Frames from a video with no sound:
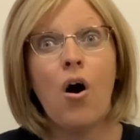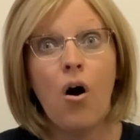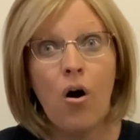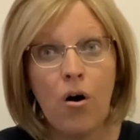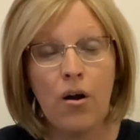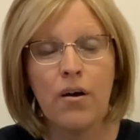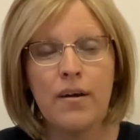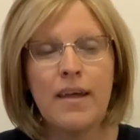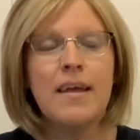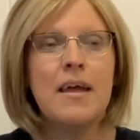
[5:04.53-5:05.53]
hard,
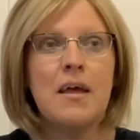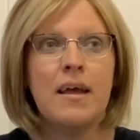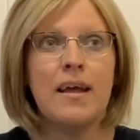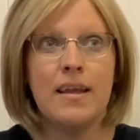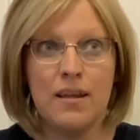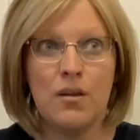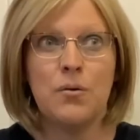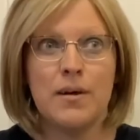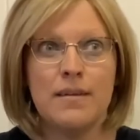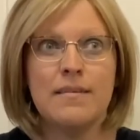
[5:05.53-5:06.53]
and he
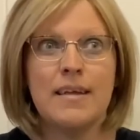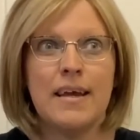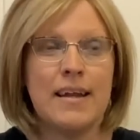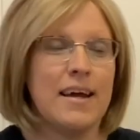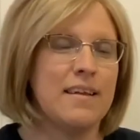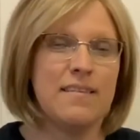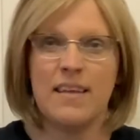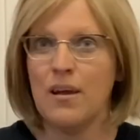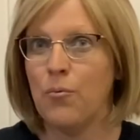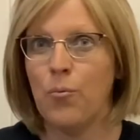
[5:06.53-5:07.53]
knew it, and I didn't
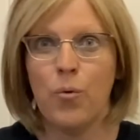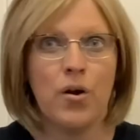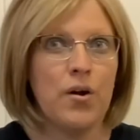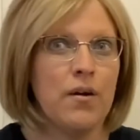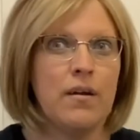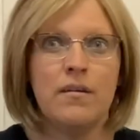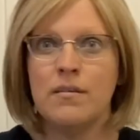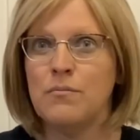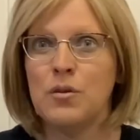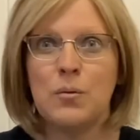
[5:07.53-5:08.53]
say a word
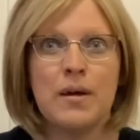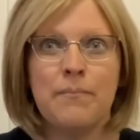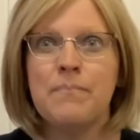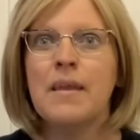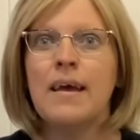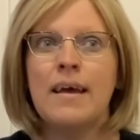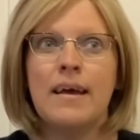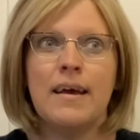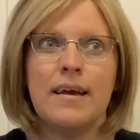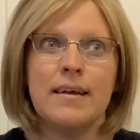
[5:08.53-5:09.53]
to him.
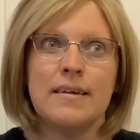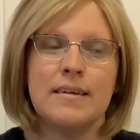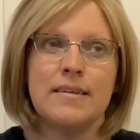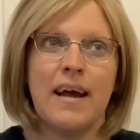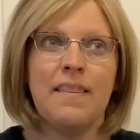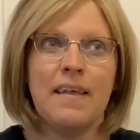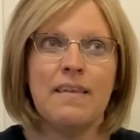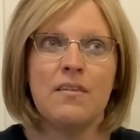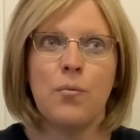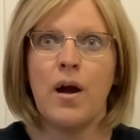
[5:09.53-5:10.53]
And I think
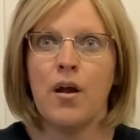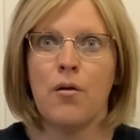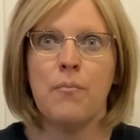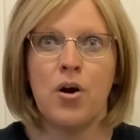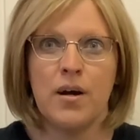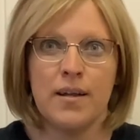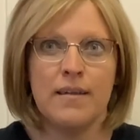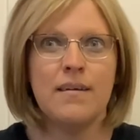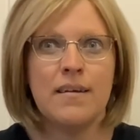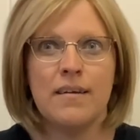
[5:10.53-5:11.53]
that's why our
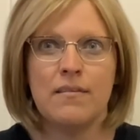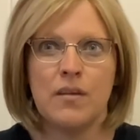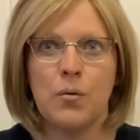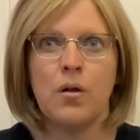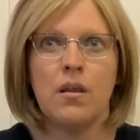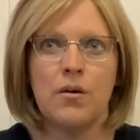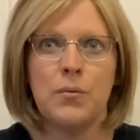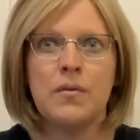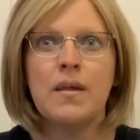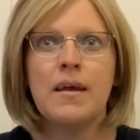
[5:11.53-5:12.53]
bond is so close,
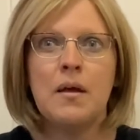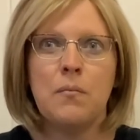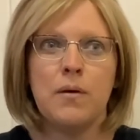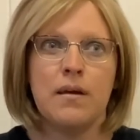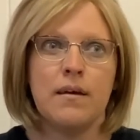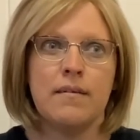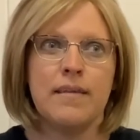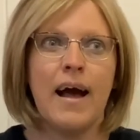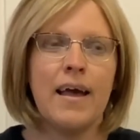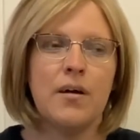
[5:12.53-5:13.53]
because
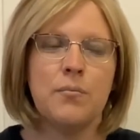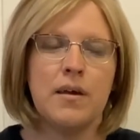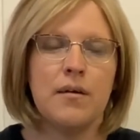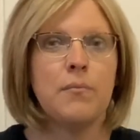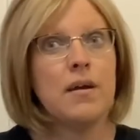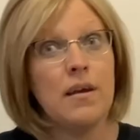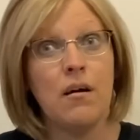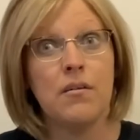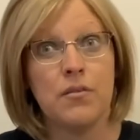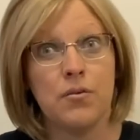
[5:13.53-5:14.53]
I helped him, but he
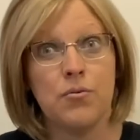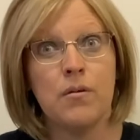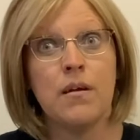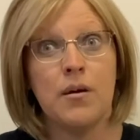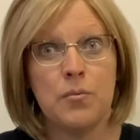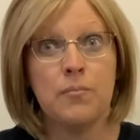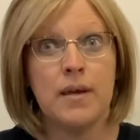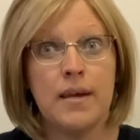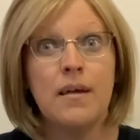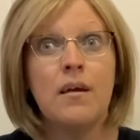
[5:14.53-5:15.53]
also helped
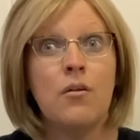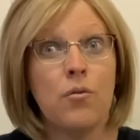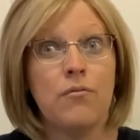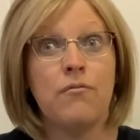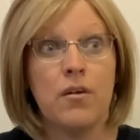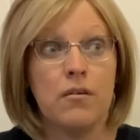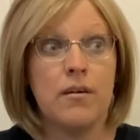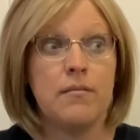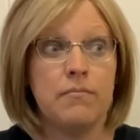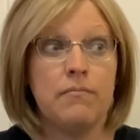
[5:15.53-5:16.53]
me through a
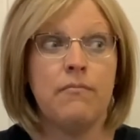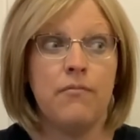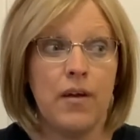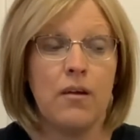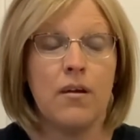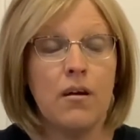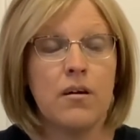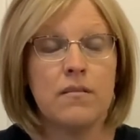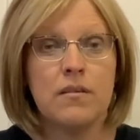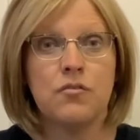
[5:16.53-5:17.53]
very, very
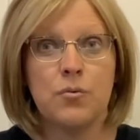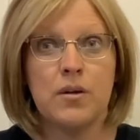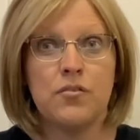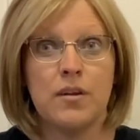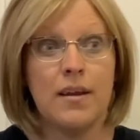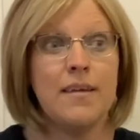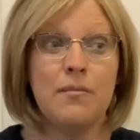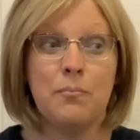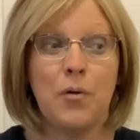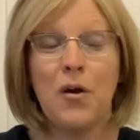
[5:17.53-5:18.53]
hard situation. He's
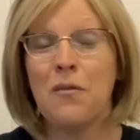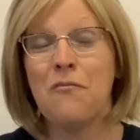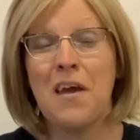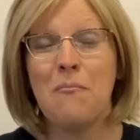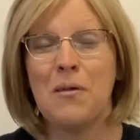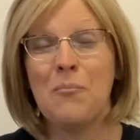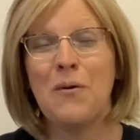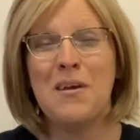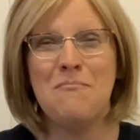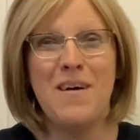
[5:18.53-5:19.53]
part of the family
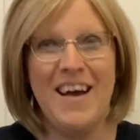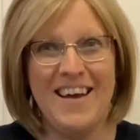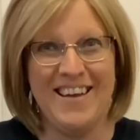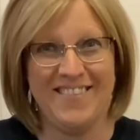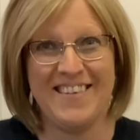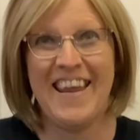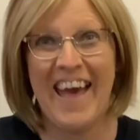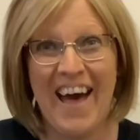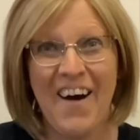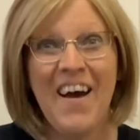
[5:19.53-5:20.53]
pretty much now.